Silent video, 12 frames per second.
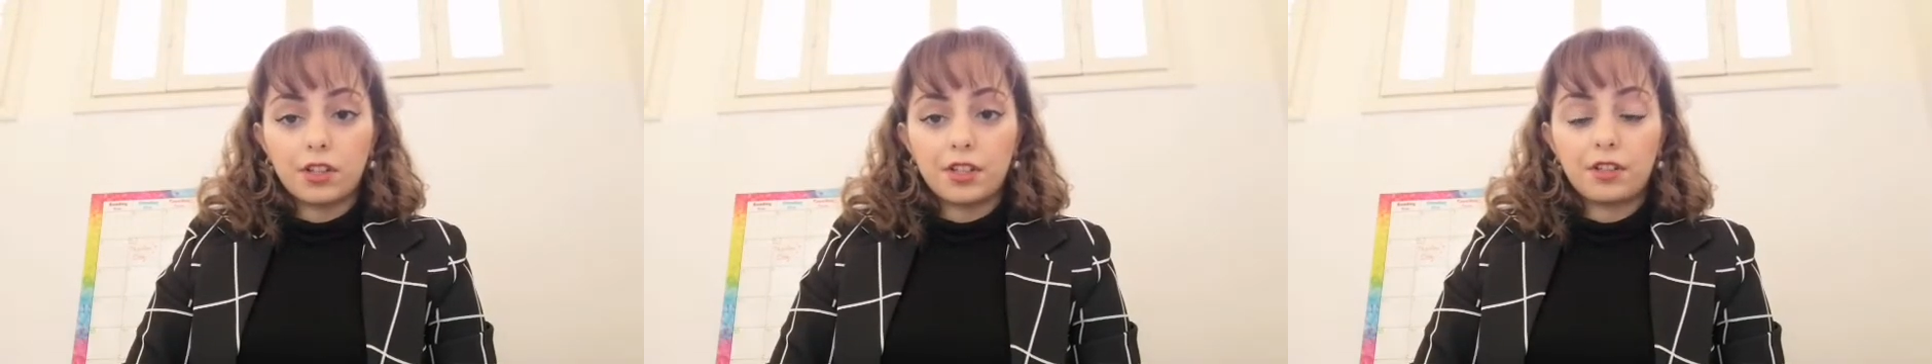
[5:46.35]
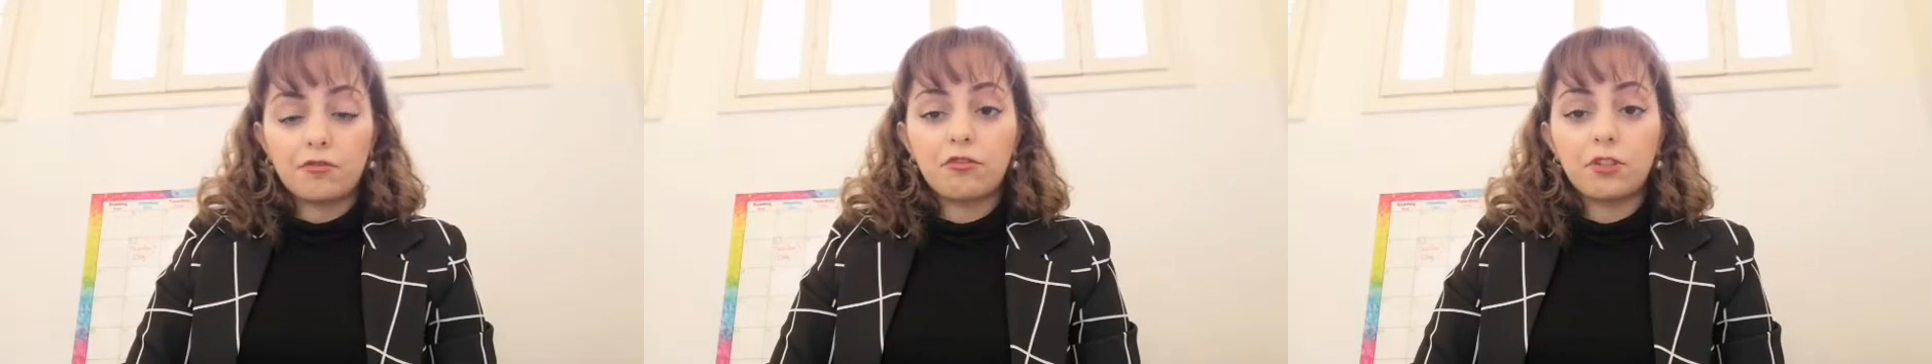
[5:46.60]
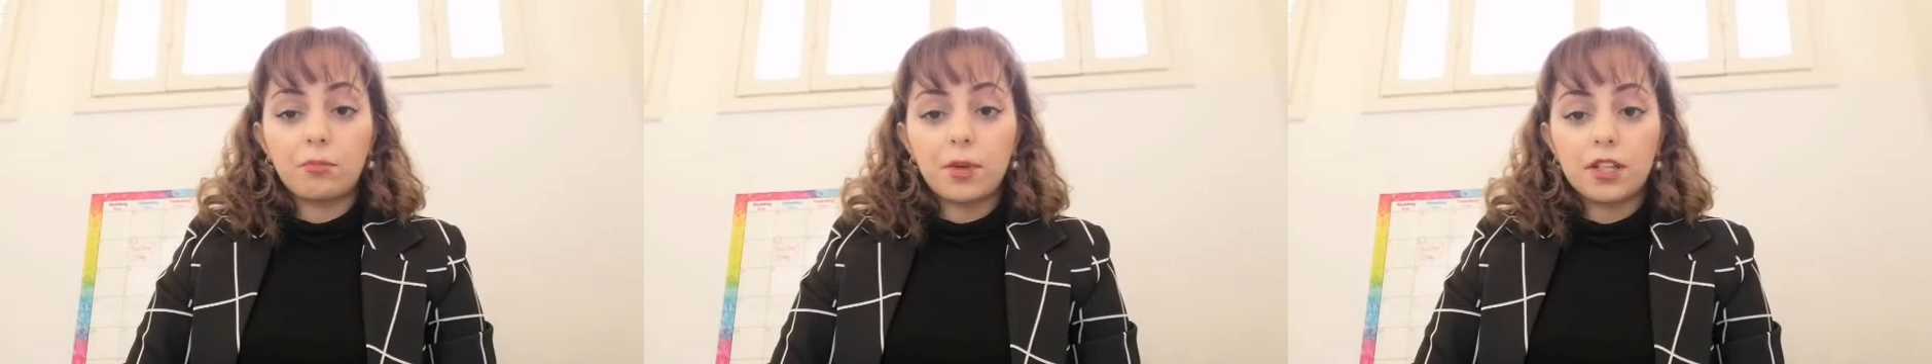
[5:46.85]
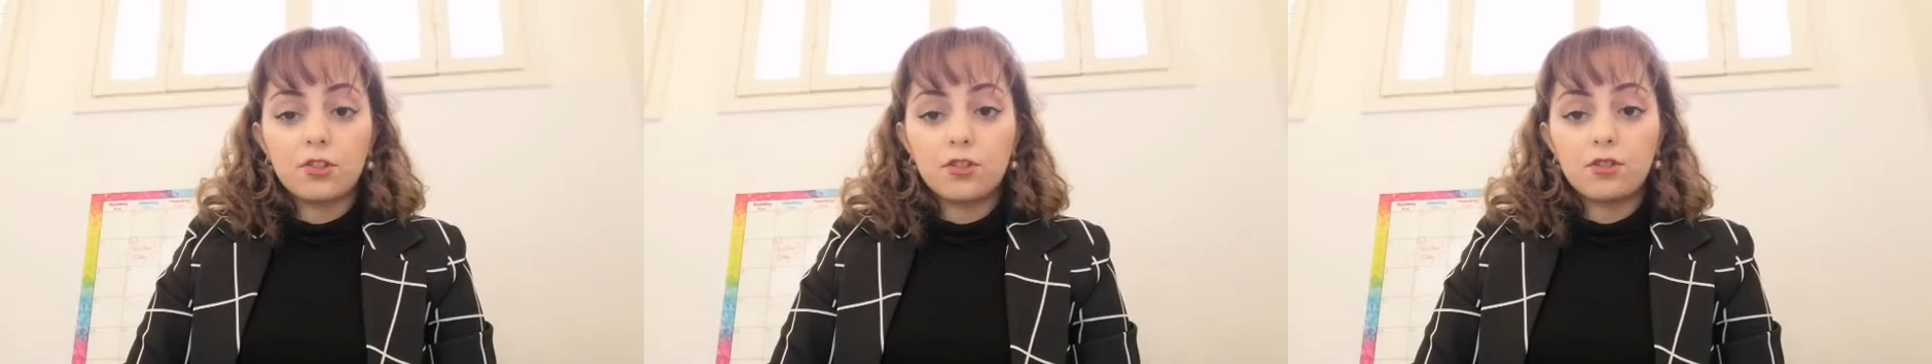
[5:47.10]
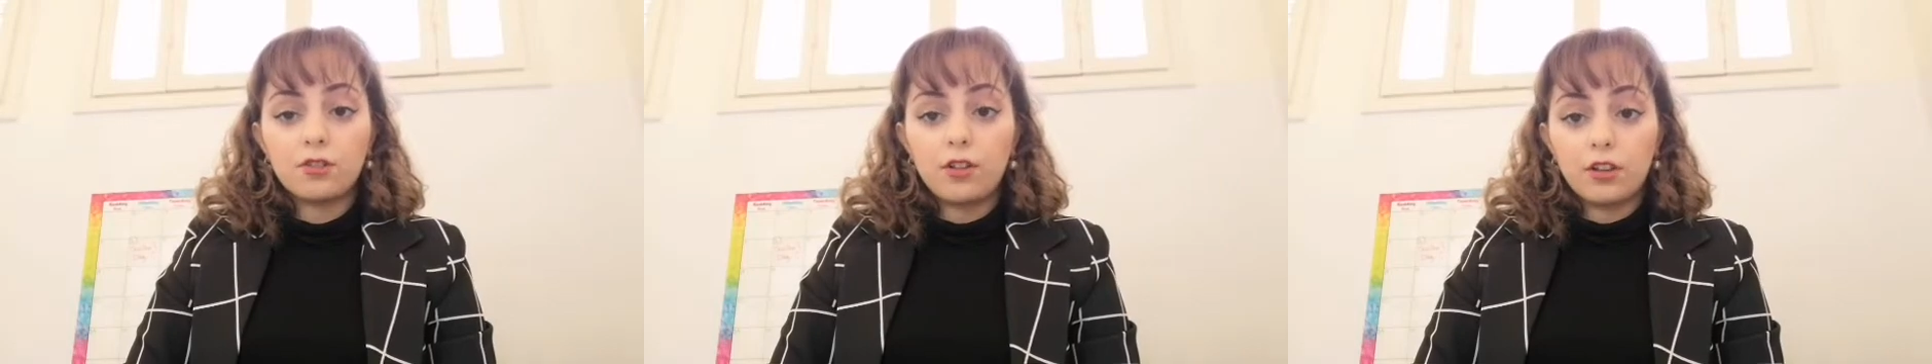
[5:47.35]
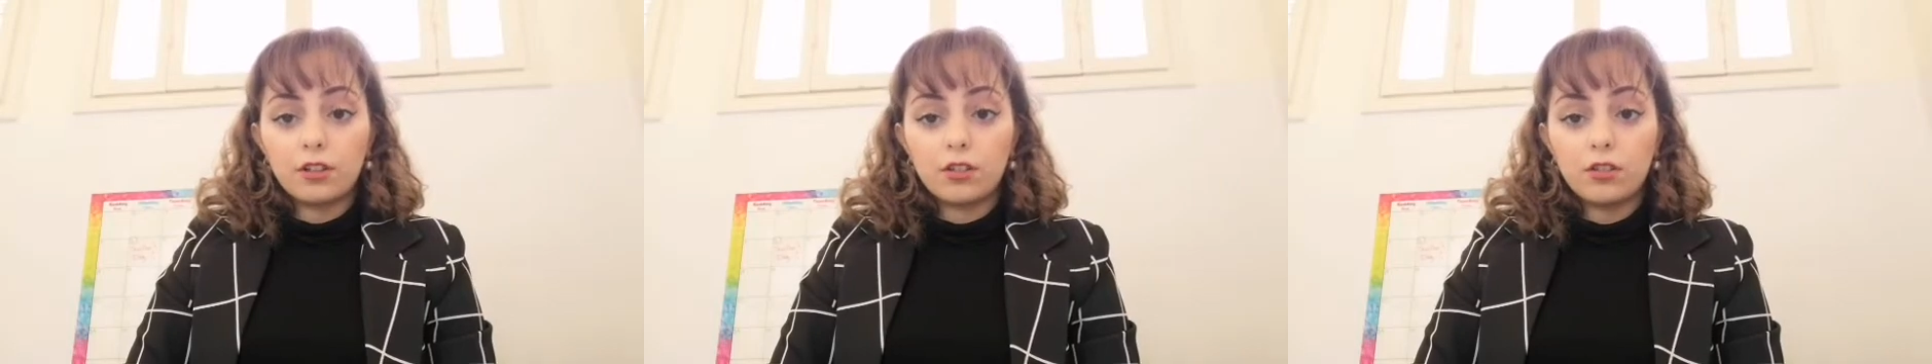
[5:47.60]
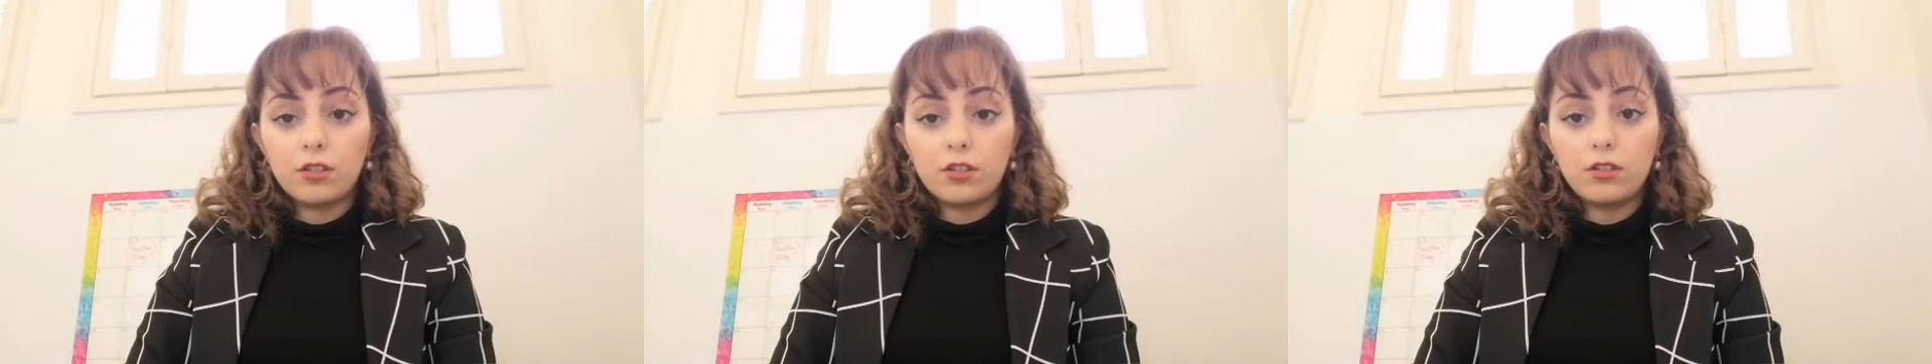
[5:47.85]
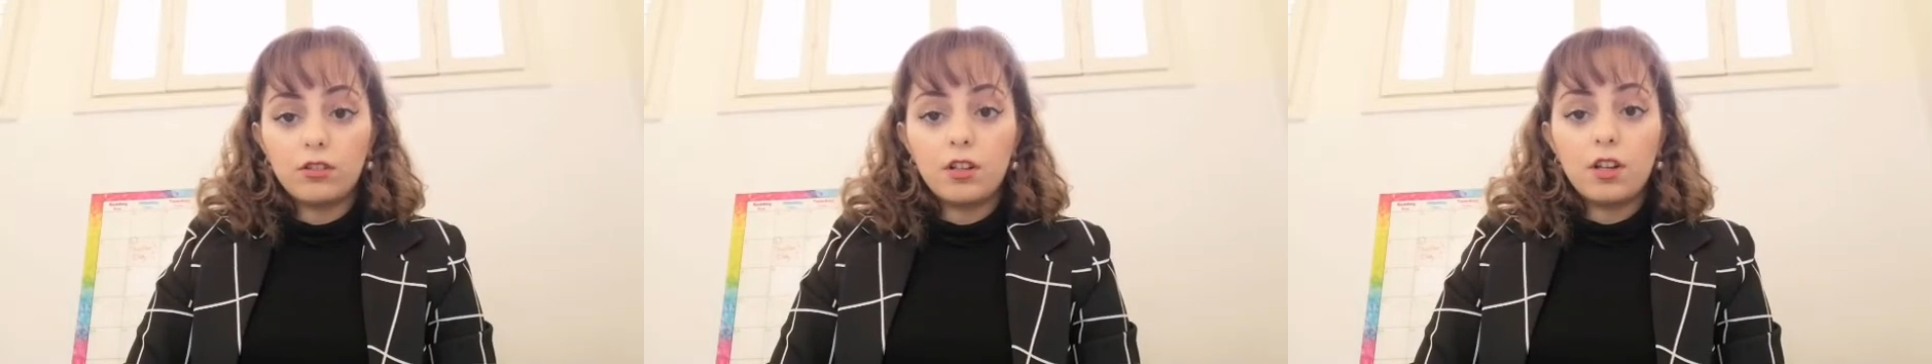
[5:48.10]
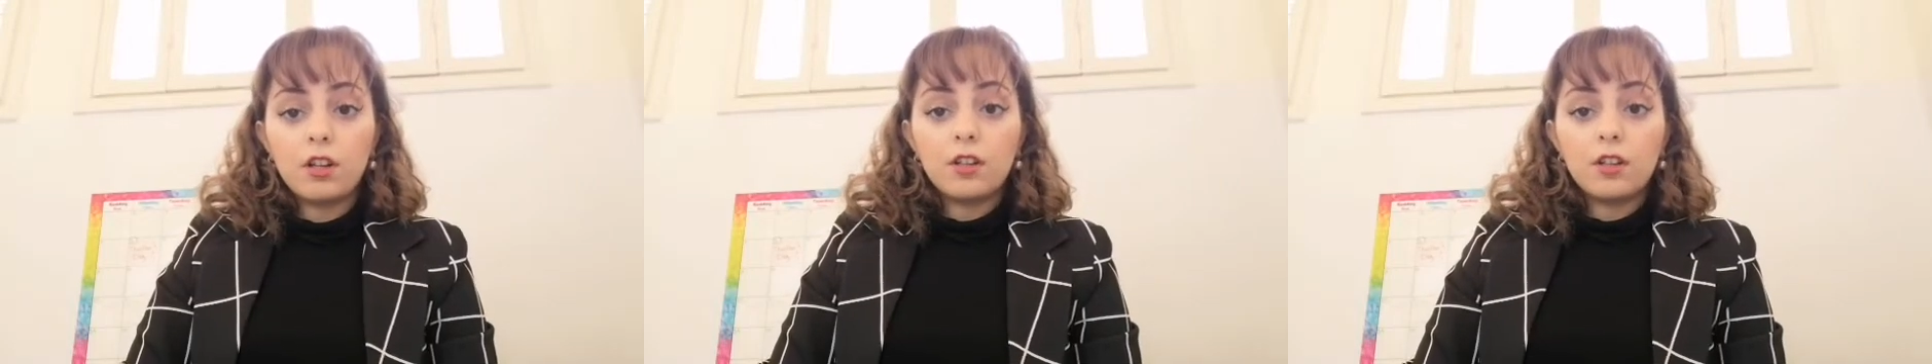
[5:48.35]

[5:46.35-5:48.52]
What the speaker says: an informational article,